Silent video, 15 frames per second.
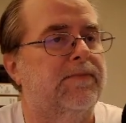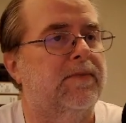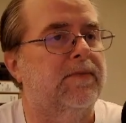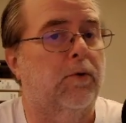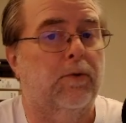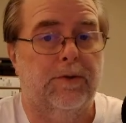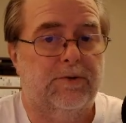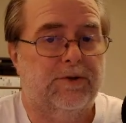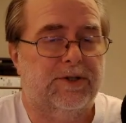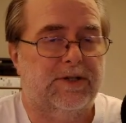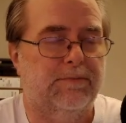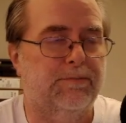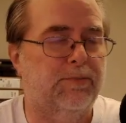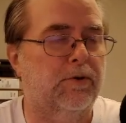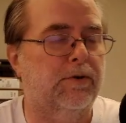or they're just
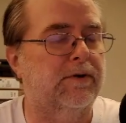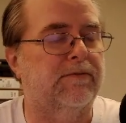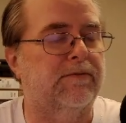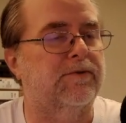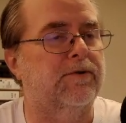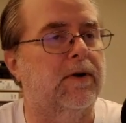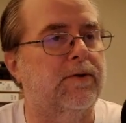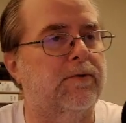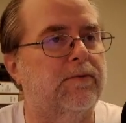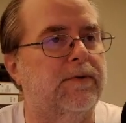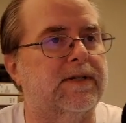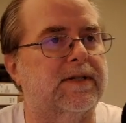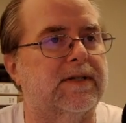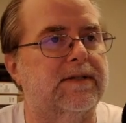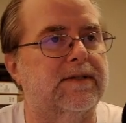important for other
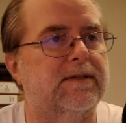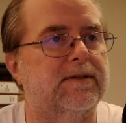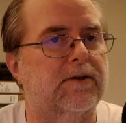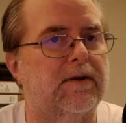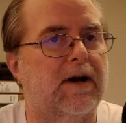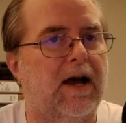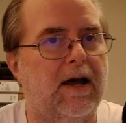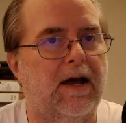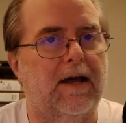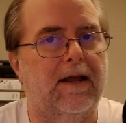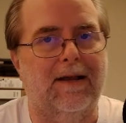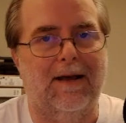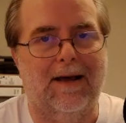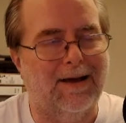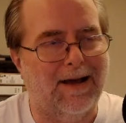reasons. So
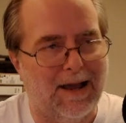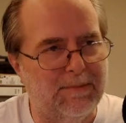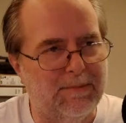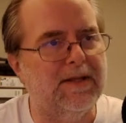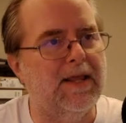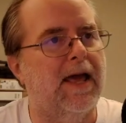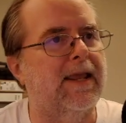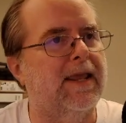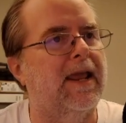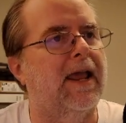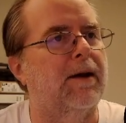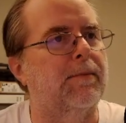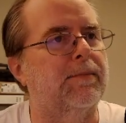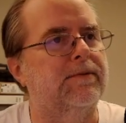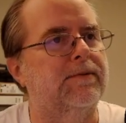I'm in that
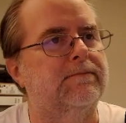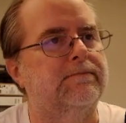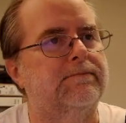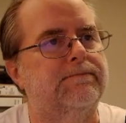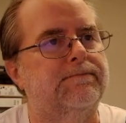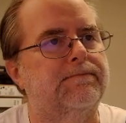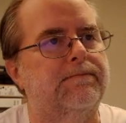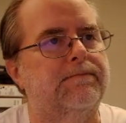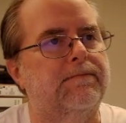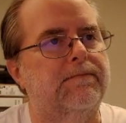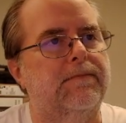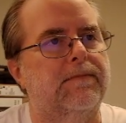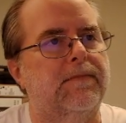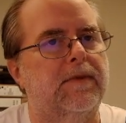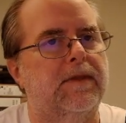camp.
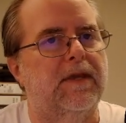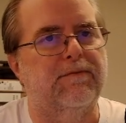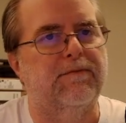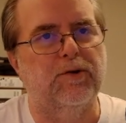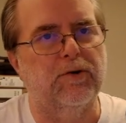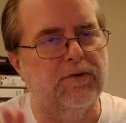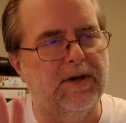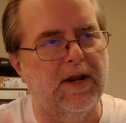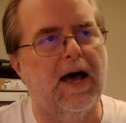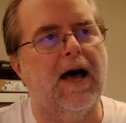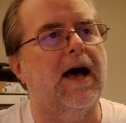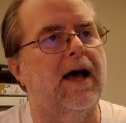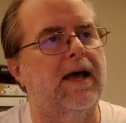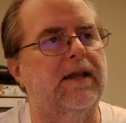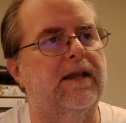If you're
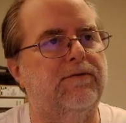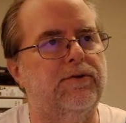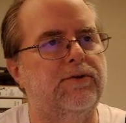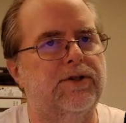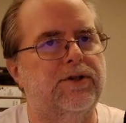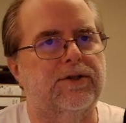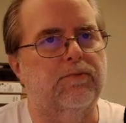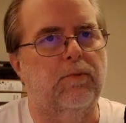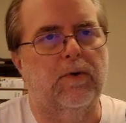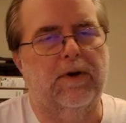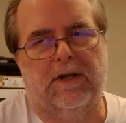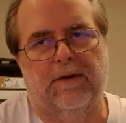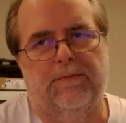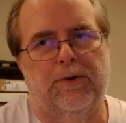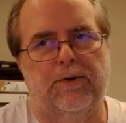not, if you just want a
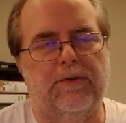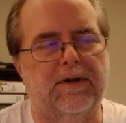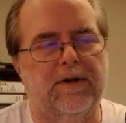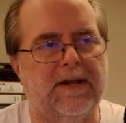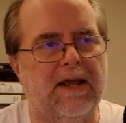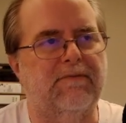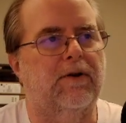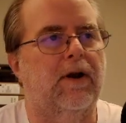computer that never